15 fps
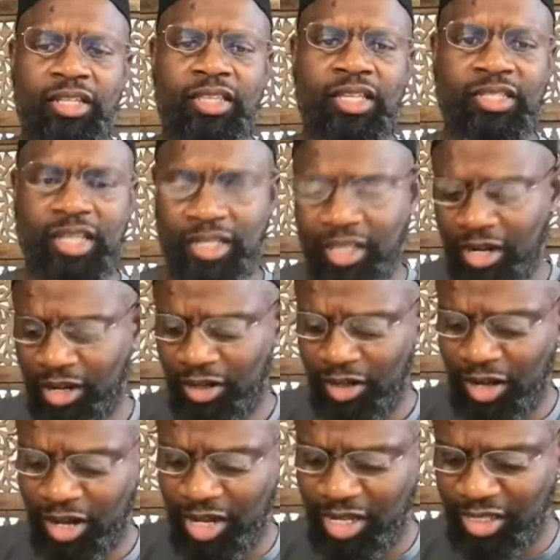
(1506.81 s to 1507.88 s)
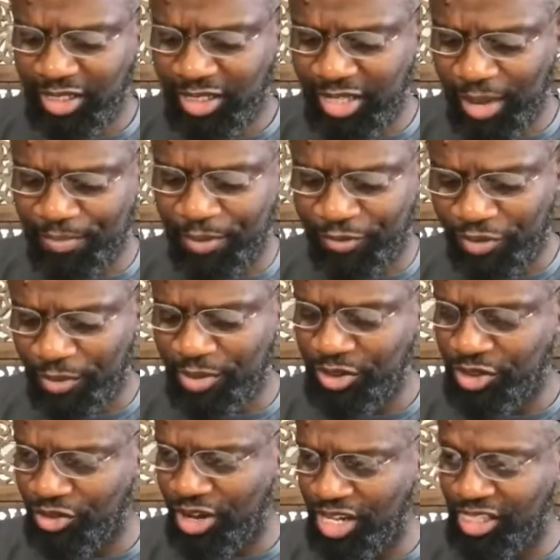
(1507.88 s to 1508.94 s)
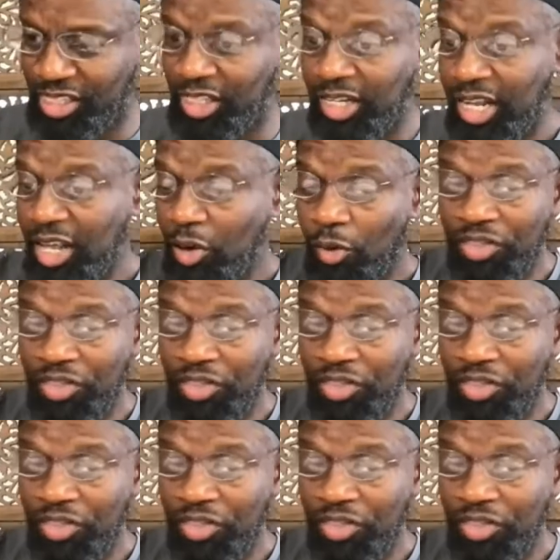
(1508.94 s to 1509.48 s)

They say that Allah is separate from his creation